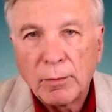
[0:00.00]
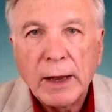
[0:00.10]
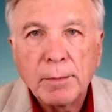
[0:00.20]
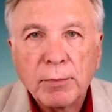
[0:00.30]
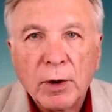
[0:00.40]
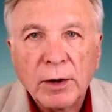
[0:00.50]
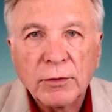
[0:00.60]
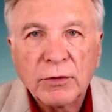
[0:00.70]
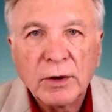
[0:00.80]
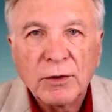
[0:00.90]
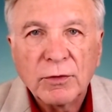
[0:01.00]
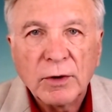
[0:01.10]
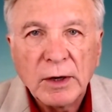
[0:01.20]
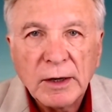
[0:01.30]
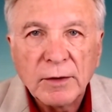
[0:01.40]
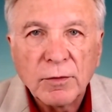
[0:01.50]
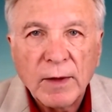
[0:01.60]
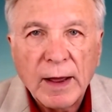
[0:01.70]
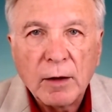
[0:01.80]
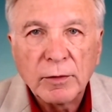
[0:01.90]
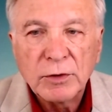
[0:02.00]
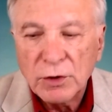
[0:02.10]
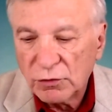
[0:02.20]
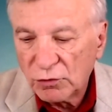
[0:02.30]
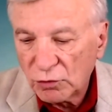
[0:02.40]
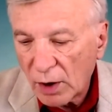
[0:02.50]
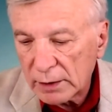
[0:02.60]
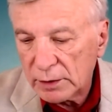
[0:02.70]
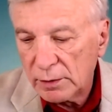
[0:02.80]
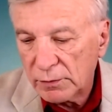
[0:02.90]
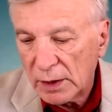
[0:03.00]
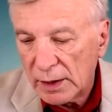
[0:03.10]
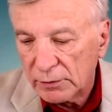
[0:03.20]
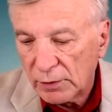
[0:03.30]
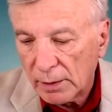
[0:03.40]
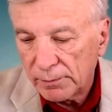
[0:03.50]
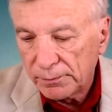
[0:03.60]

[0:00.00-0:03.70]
Bipartisan is an invalid, destructive concept.